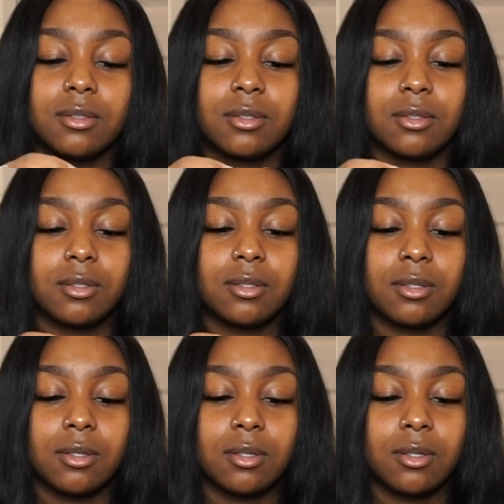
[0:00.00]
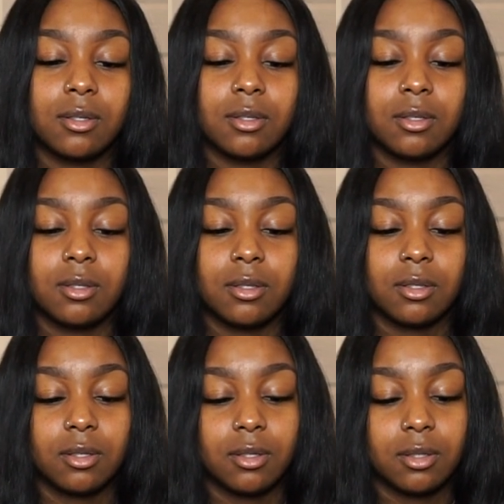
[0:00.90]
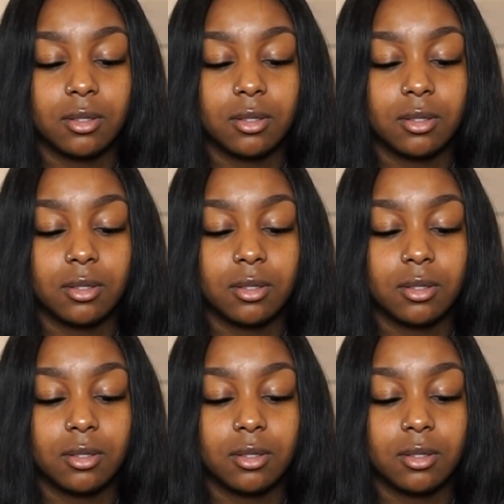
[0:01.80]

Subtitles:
Nothing is said.